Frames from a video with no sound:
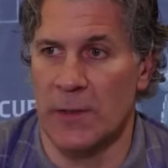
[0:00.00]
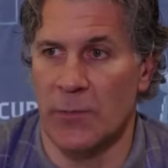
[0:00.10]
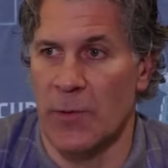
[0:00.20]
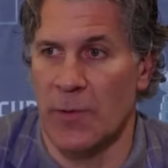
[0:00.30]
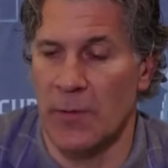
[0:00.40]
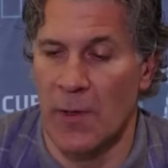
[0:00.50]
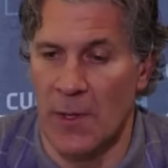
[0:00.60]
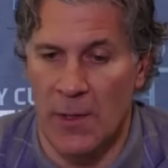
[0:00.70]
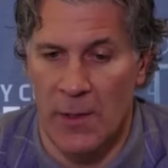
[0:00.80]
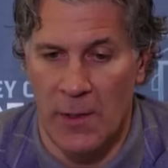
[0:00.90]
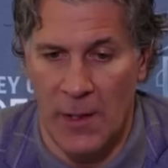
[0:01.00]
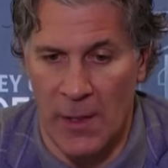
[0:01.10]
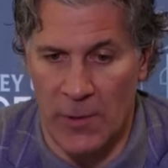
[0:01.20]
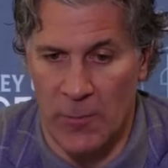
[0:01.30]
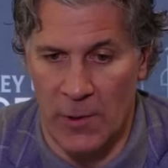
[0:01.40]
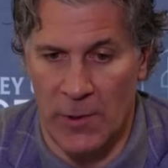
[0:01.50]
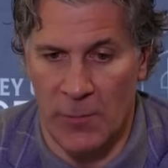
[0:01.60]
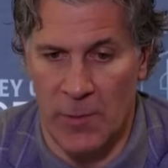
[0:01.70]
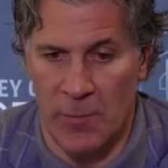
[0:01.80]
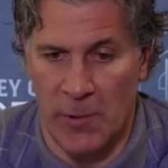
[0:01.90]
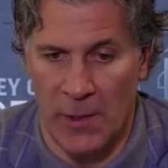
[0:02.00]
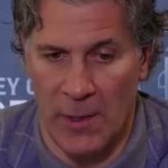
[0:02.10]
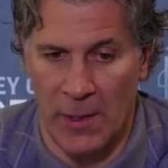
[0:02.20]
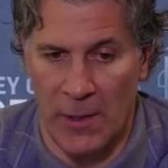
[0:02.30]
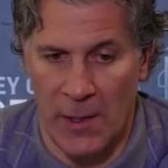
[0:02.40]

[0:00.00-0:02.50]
It's with anyone that we play.